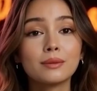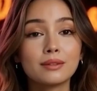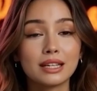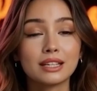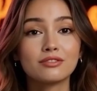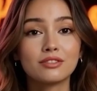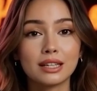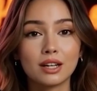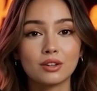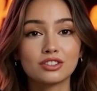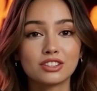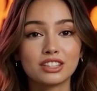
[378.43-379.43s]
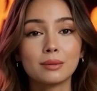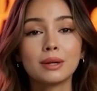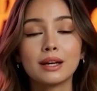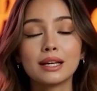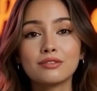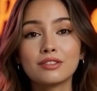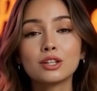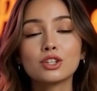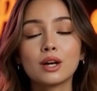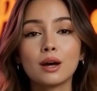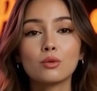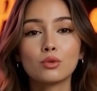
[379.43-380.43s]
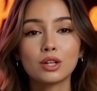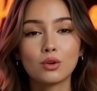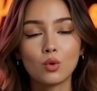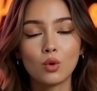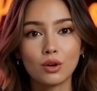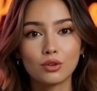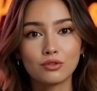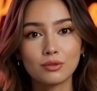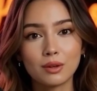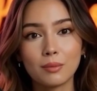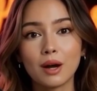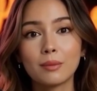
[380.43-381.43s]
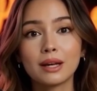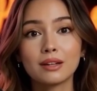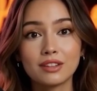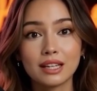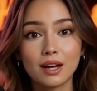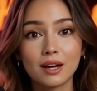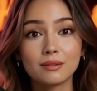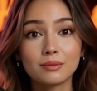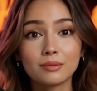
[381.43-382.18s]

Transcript: These videos typically feature a real quote from the public figure.